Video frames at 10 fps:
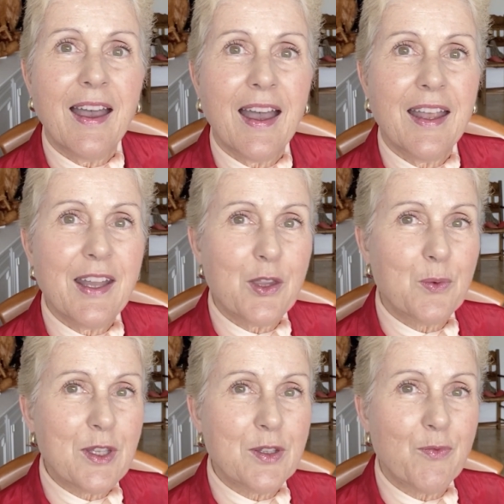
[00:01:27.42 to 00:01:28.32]
Another
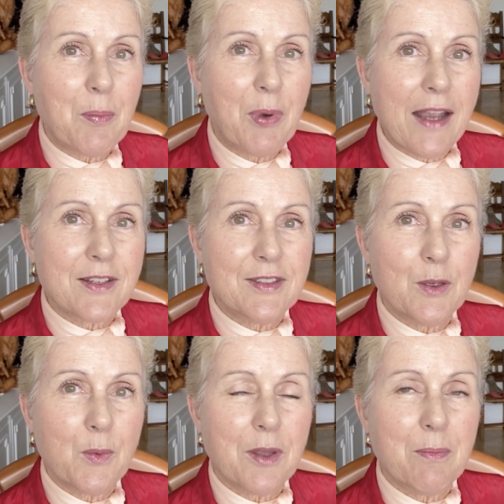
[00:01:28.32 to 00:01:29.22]
reason for
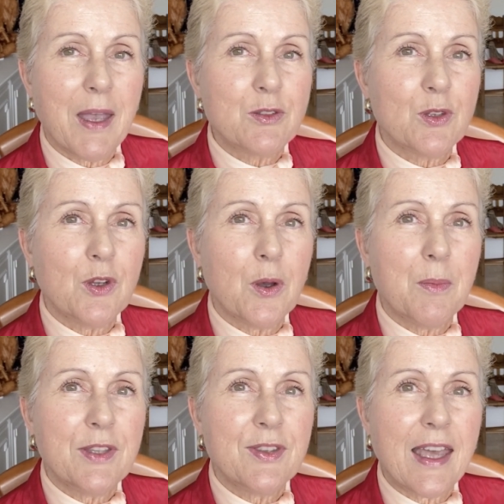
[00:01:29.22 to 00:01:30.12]
practicing with a
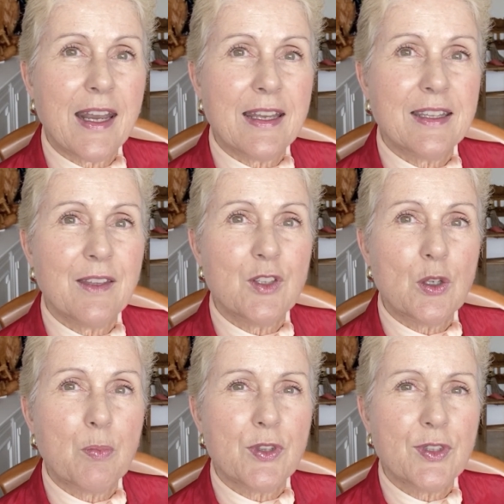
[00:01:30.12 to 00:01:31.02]
metronome is that it gives
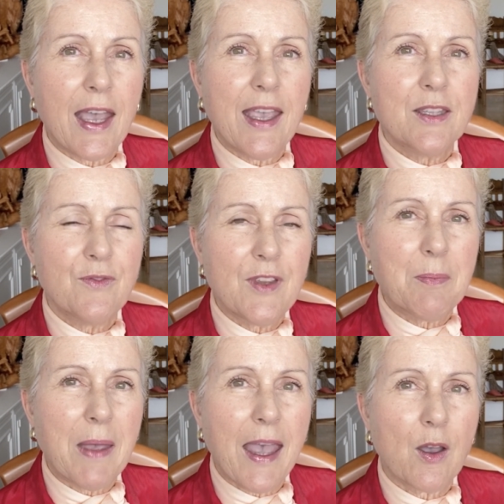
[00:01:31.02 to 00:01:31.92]
you precise
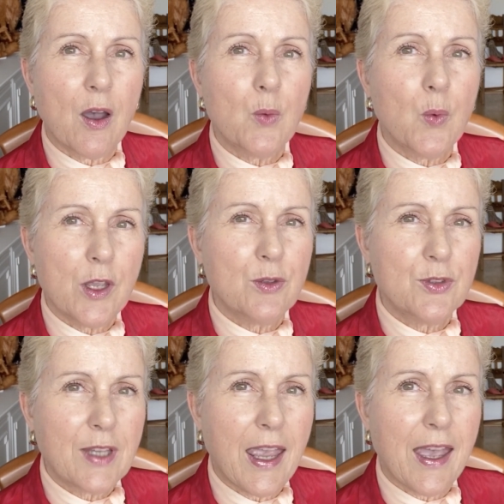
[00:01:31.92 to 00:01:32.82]
feedback on where you
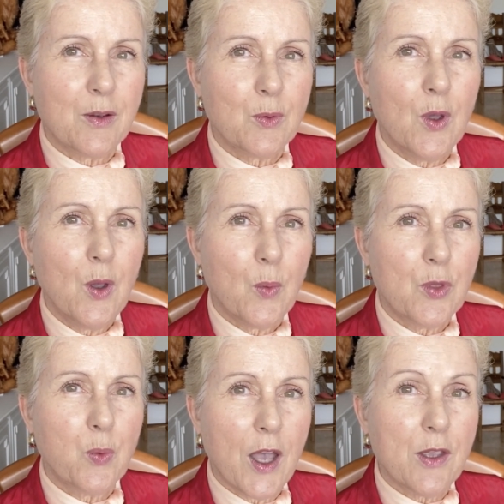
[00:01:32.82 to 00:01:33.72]
stand
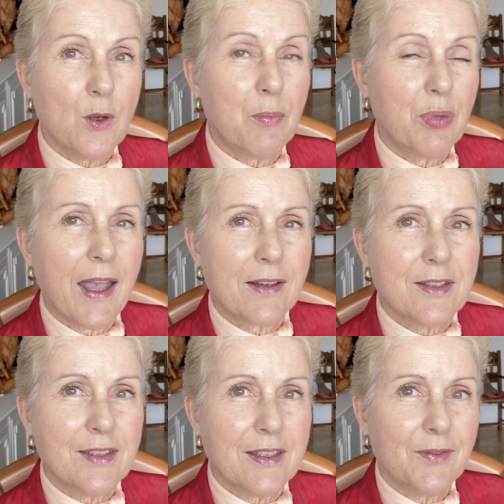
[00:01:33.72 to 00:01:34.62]
with what you are
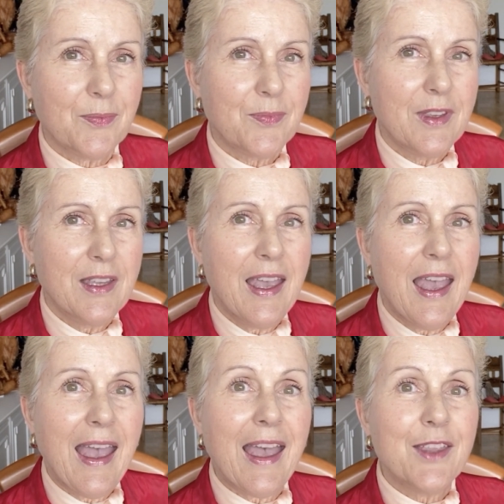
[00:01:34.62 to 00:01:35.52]
practicing,
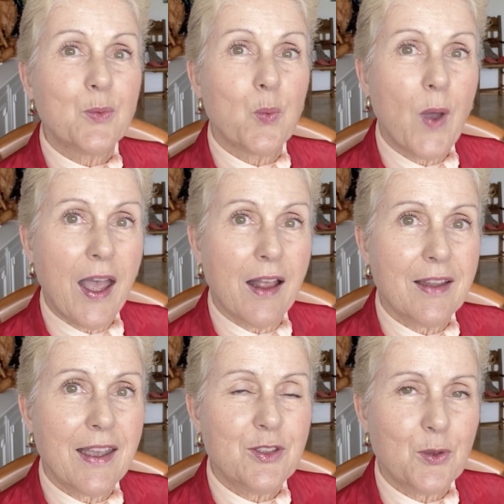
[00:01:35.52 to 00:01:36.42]
as
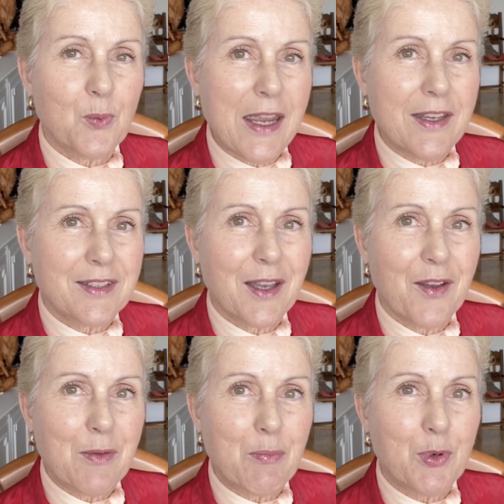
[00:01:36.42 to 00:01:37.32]
well as your rate
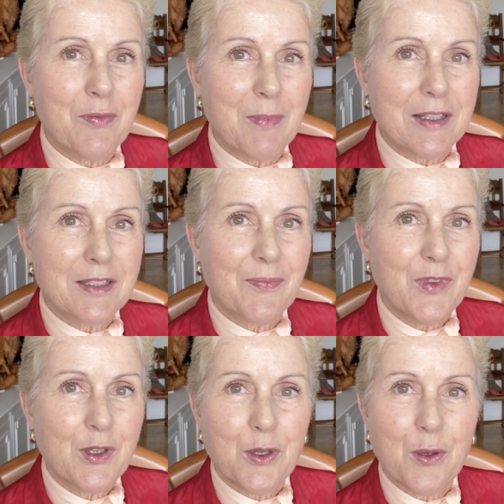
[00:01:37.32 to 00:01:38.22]
of improvement.
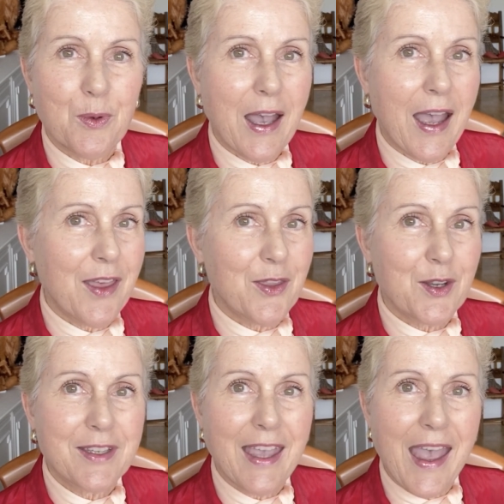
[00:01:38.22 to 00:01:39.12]
You
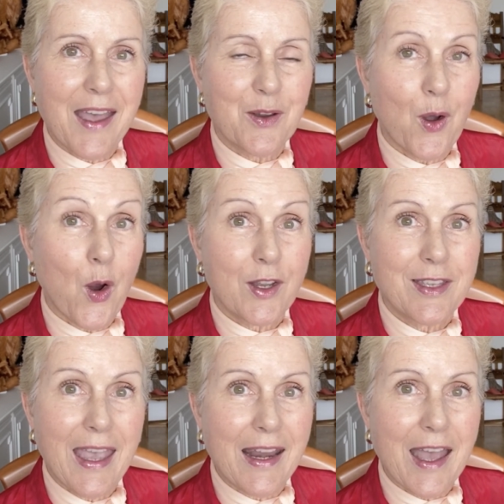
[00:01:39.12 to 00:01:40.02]
either can or
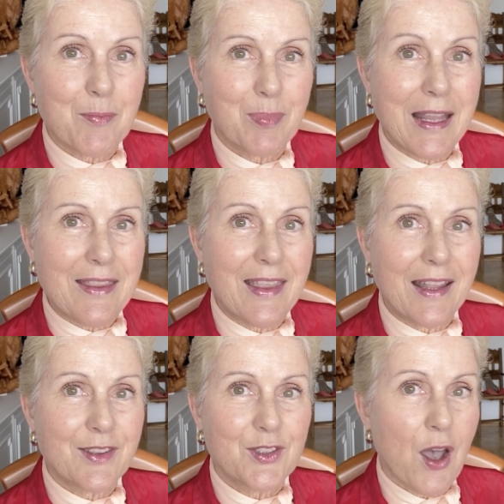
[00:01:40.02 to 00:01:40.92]
cannot play
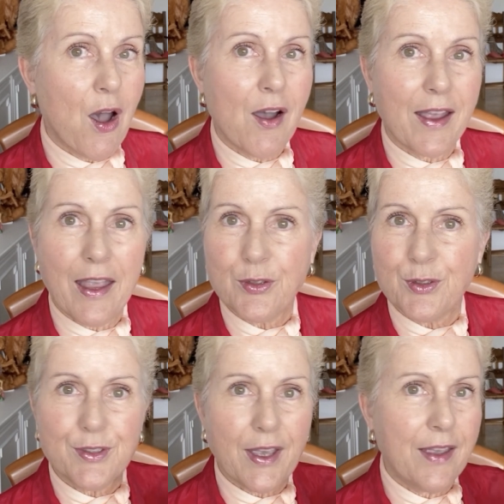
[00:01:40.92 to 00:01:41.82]
that song
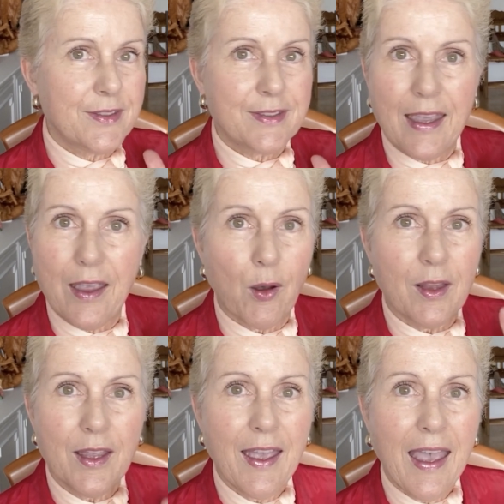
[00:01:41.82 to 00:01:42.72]
exercise
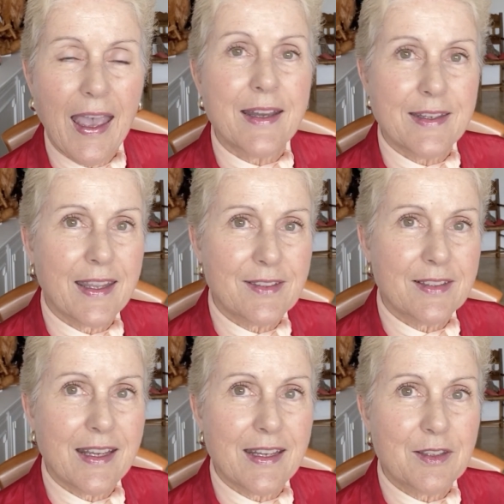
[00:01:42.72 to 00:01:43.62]
scale at a
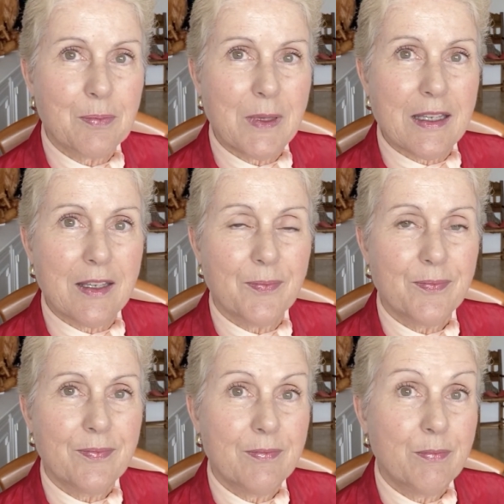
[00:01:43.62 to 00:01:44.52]
designated speed,
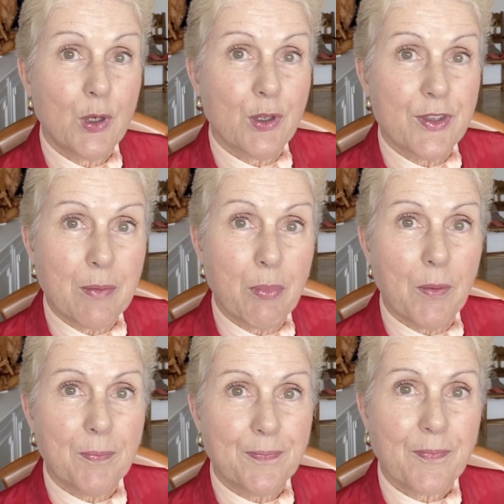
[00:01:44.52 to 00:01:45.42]
pure and
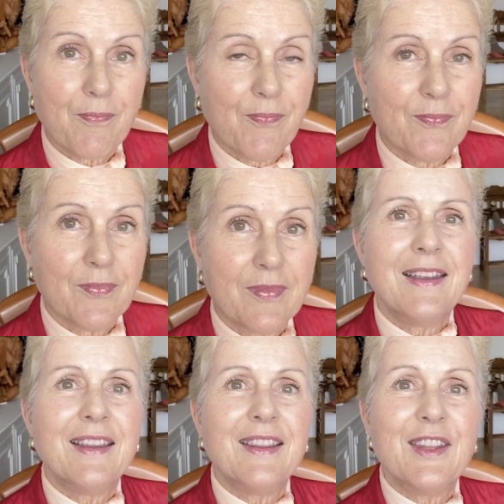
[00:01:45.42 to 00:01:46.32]
simple.
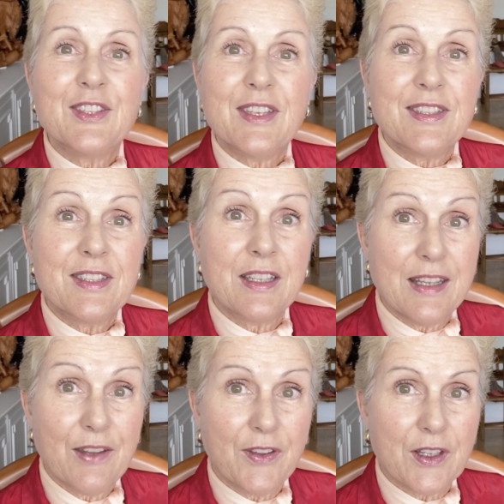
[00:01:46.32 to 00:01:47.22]
This is
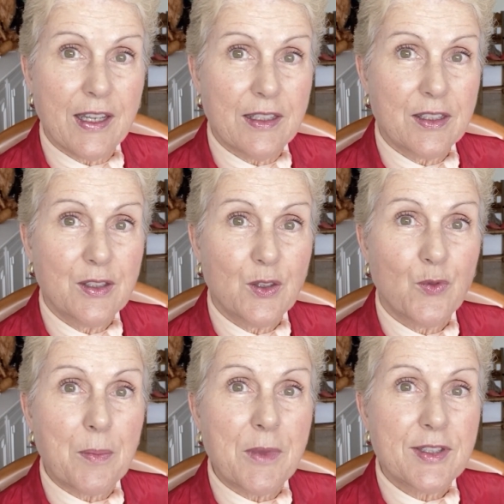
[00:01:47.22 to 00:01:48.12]
significant
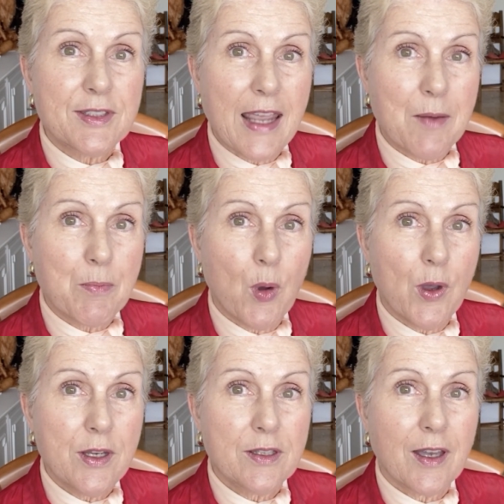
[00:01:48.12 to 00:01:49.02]
from the
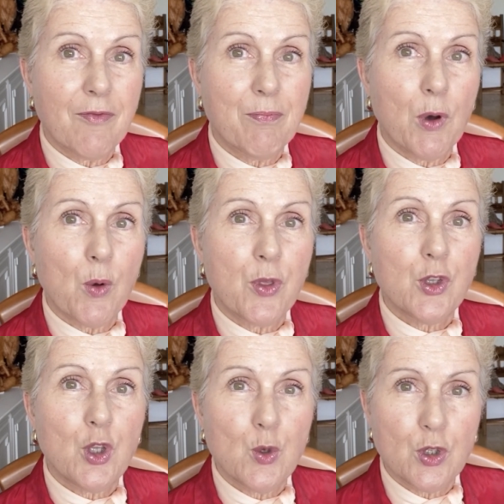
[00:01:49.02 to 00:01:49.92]
standpoint of
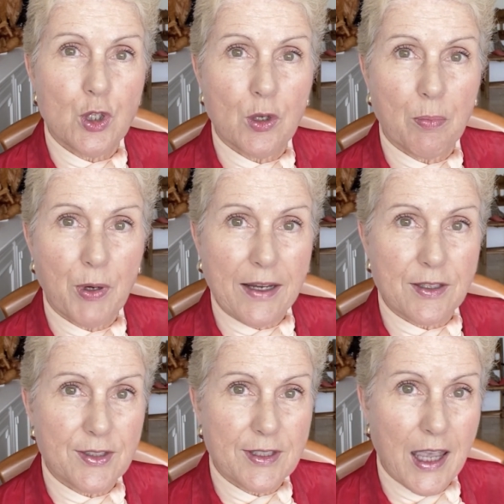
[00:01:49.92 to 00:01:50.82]
both using your
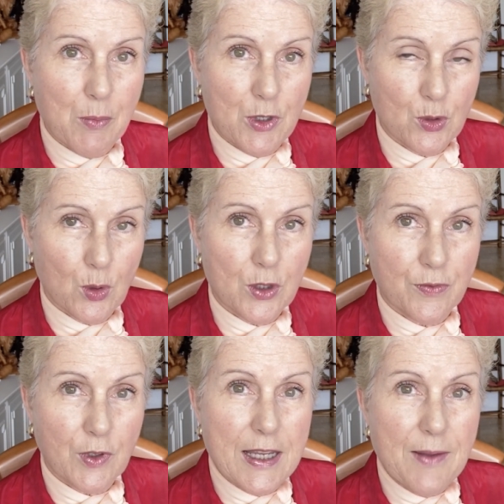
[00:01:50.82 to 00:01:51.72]
practice time
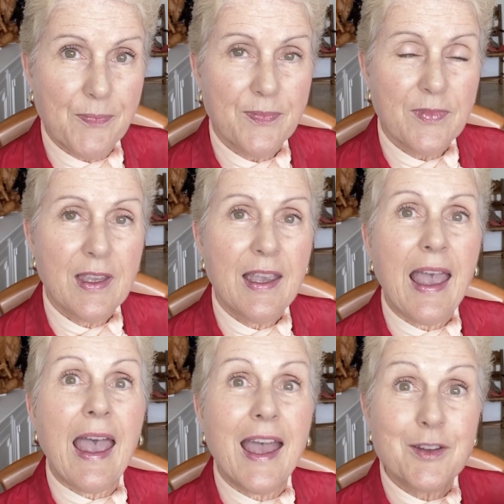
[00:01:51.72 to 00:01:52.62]
resourcefully
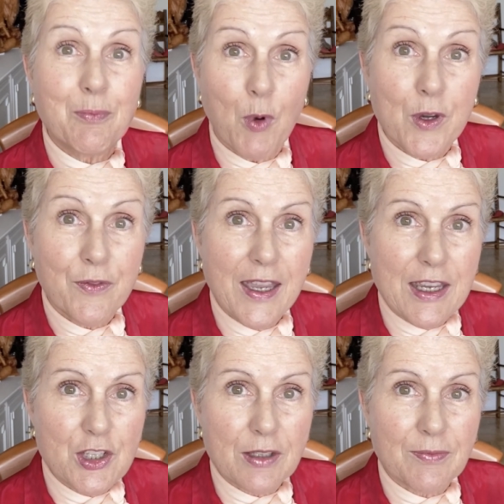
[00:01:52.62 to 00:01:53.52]
and
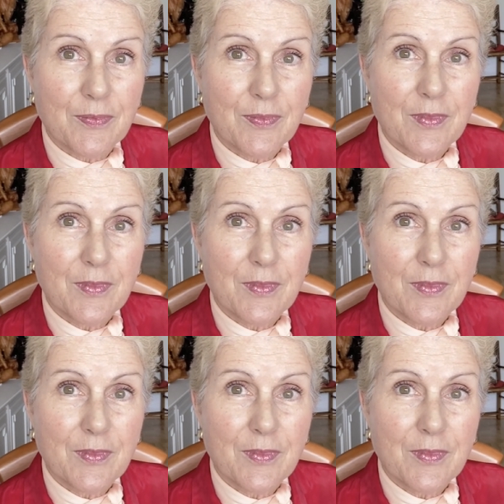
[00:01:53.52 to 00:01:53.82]
motivation.